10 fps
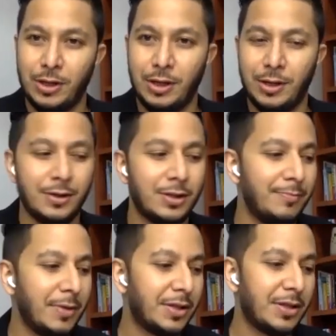It doesn't
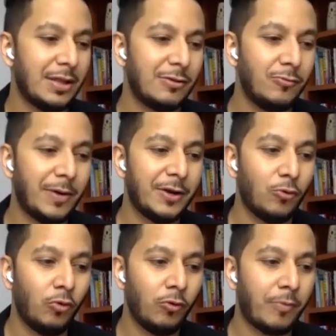make sense to buy an
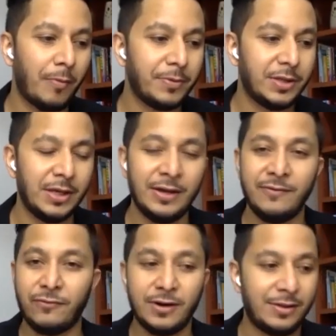old property
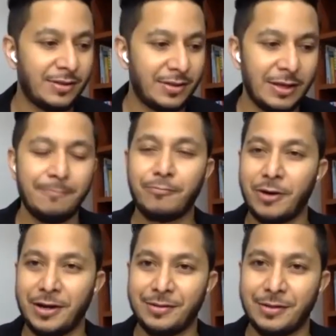for the same
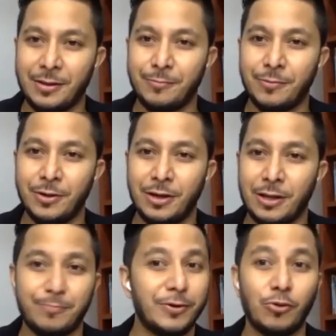price as
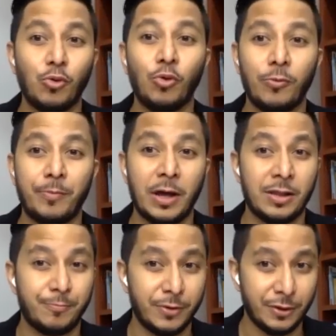per
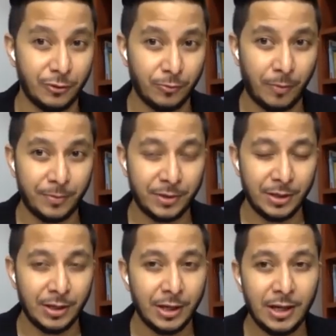the new property.
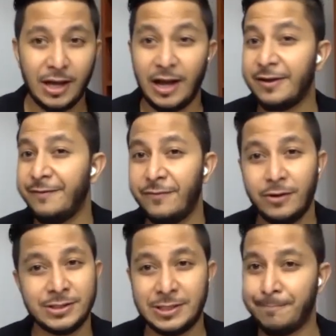I give you
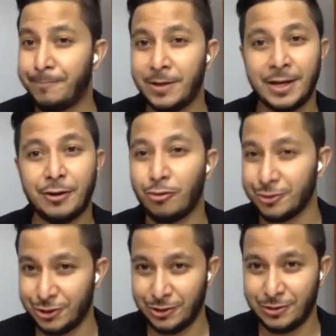a simple
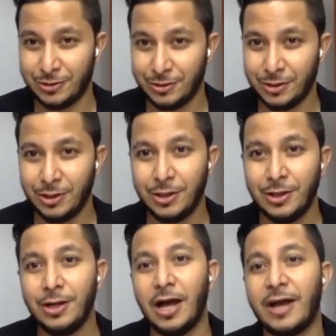analogy.
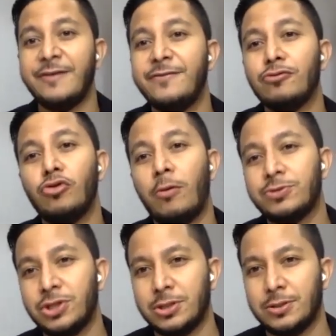I give you 2
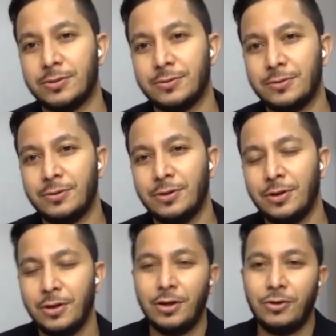options.
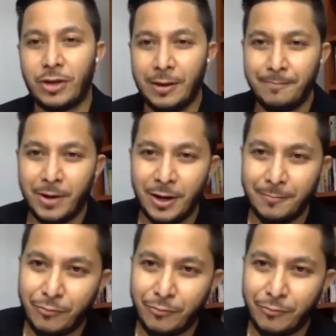You can buy a